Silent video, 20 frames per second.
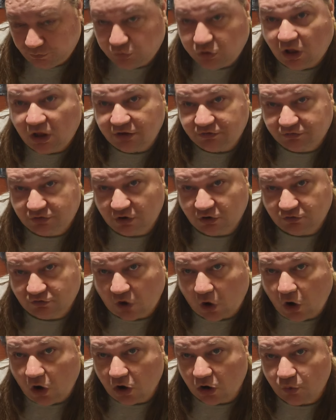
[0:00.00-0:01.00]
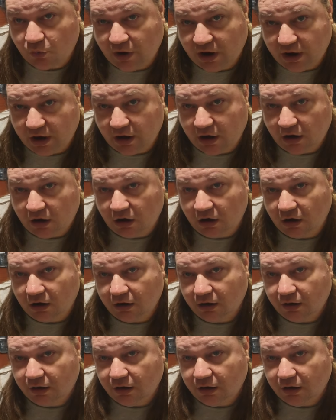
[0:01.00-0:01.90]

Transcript: plus there's hardware